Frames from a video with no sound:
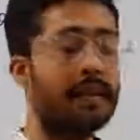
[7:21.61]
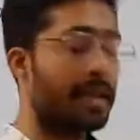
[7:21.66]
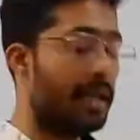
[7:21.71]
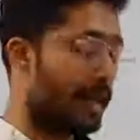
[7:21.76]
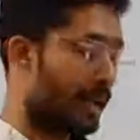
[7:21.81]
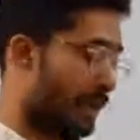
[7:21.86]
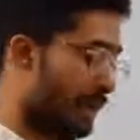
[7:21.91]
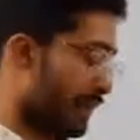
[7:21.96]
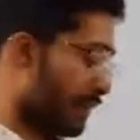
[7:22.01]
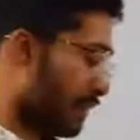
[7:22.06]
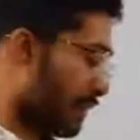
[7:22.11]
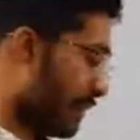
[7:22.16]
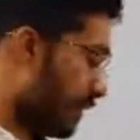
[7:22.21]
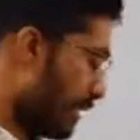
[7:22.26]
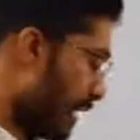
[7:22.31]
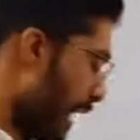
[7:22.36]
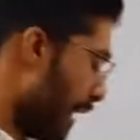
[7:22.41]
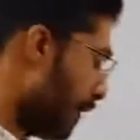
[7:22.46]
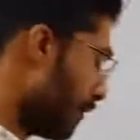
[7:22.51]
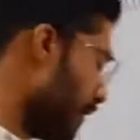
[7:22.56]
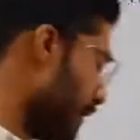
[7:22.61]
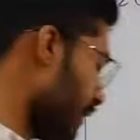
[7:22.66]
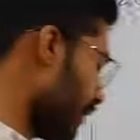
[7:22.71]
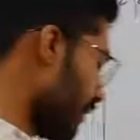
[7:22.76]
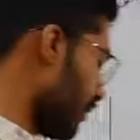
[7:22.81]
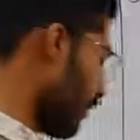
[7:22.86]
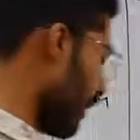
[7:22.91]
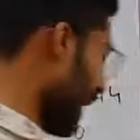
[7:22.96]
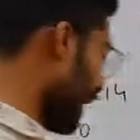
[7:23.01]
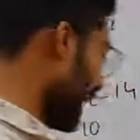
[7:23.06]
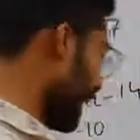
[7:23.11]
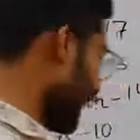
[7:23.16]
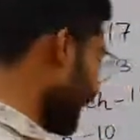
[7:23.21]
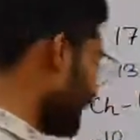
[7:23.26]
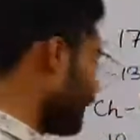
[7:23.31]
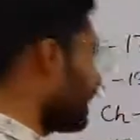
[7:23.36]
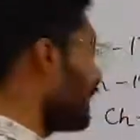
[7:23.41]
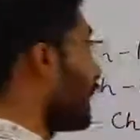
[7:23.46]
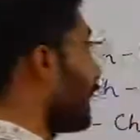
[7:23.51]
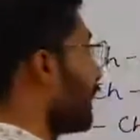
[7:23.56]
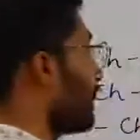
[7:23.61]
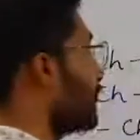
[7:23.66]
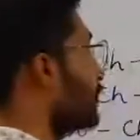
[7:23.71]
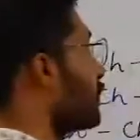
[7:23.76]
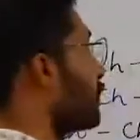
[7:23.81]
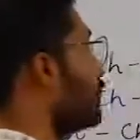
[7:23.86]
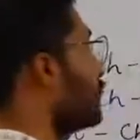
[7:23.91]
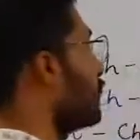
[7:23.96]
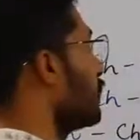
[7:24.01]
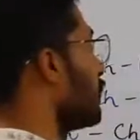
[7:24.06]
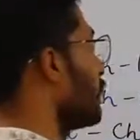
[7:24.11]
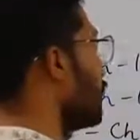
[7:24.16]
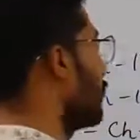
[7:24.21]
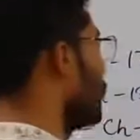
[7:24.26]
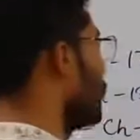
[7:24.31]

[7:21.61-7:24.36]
yes, I am just writing the answer,